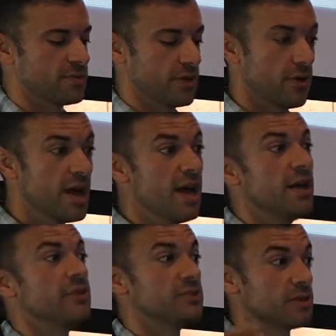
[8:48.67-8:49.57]
So
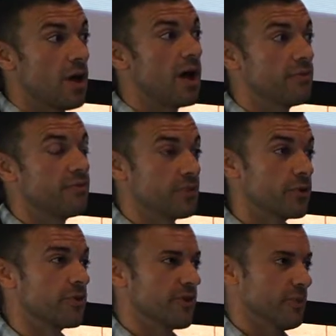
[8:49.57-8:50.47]
there's a lot
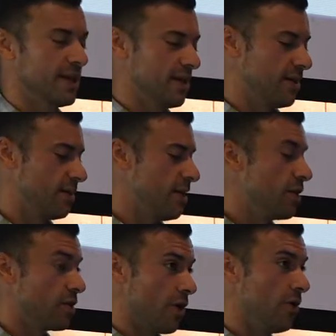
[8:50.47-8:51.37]
further that we can
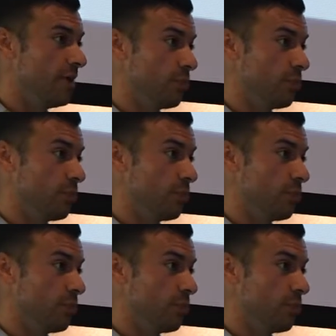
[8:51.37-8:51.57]
go,